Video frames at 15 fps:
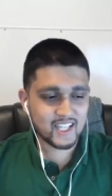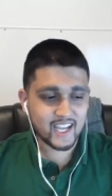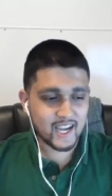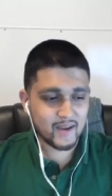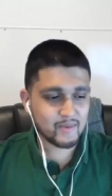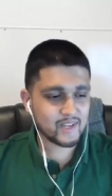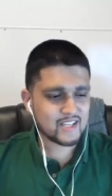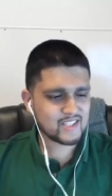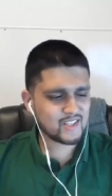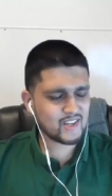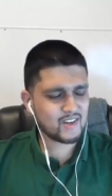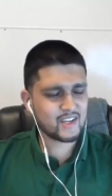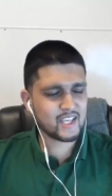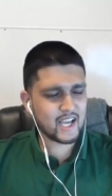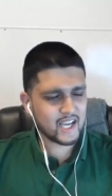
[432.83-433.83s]
Like, I, when I
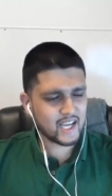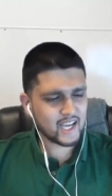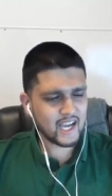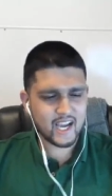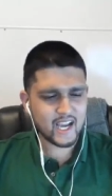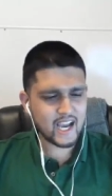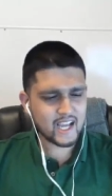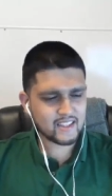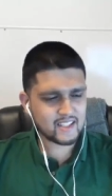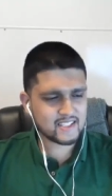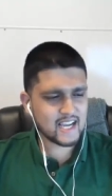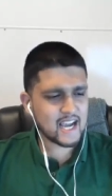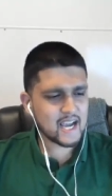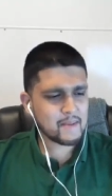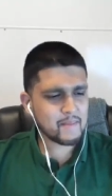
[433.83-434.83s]
saw, I, I, at the
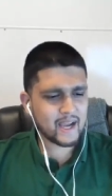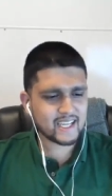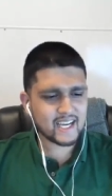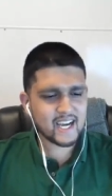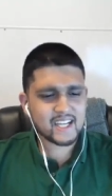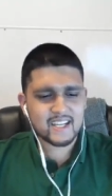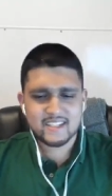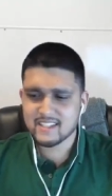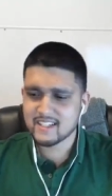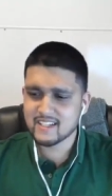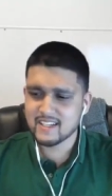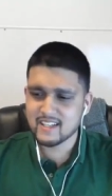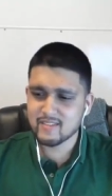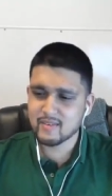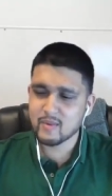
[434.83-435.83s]
time, I kind of
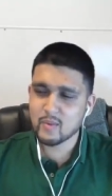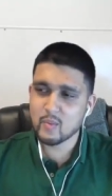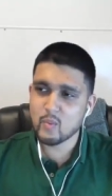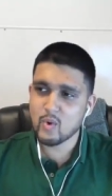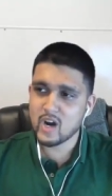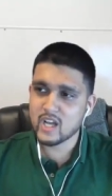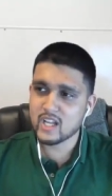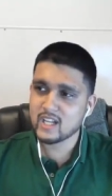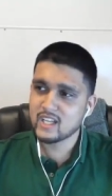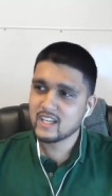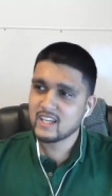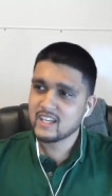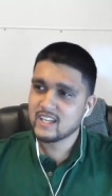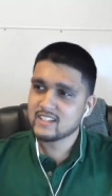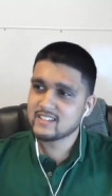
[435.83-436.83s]
didn't even want
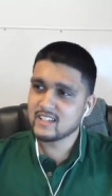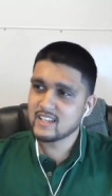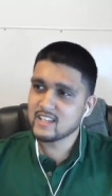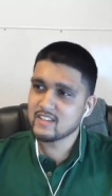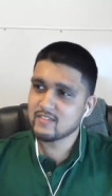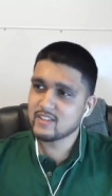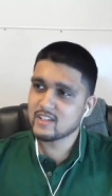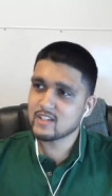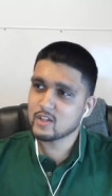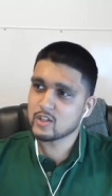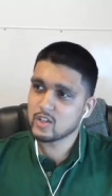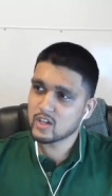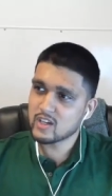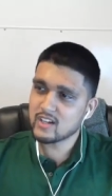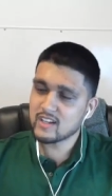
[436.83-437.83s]
to even
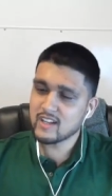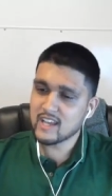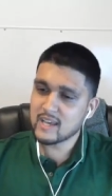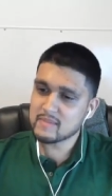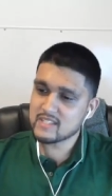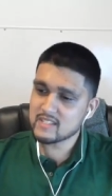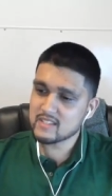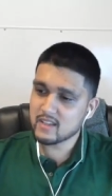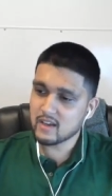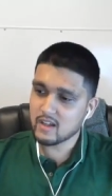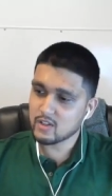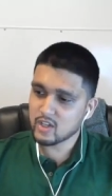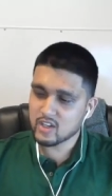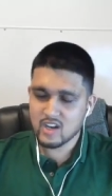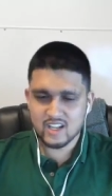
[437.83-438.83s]
look on Amazon, uh,
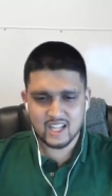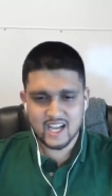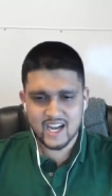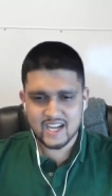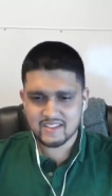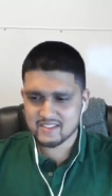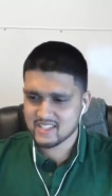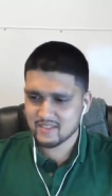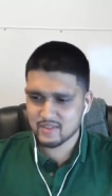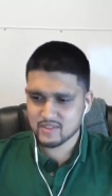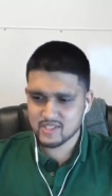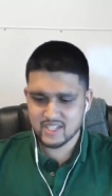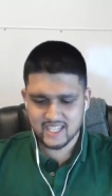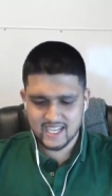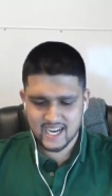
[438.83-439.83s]
look online to see if
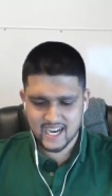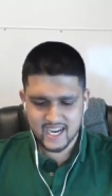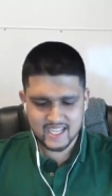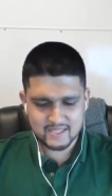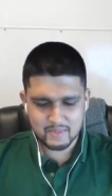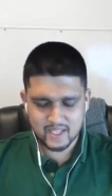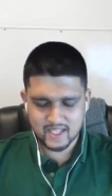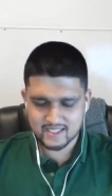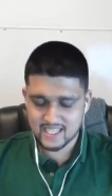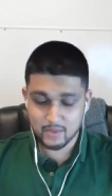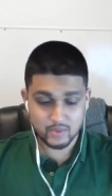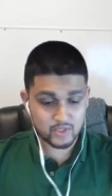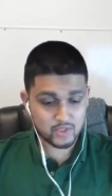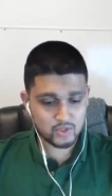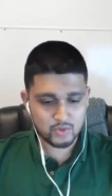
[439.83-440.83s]
there's any guides because I
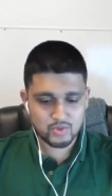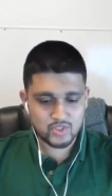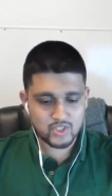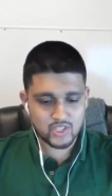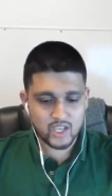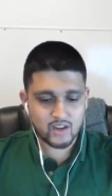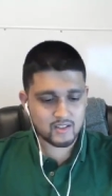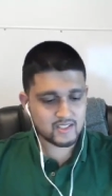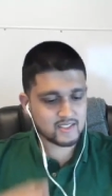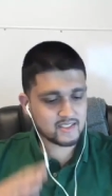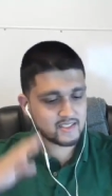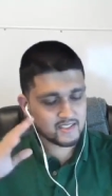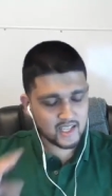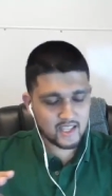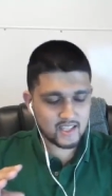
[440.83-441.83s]
was too scared to
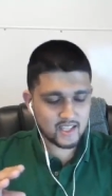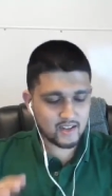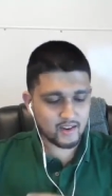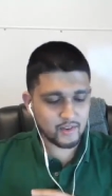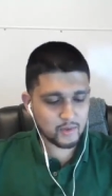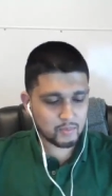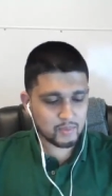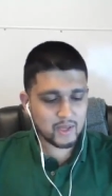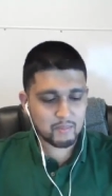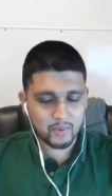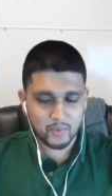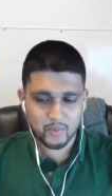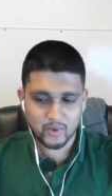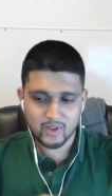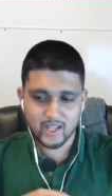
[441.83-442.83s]
see that other
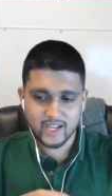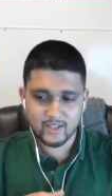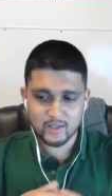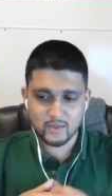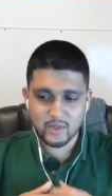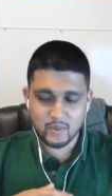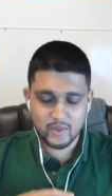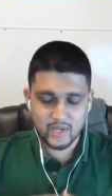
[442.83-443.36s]
people were like doing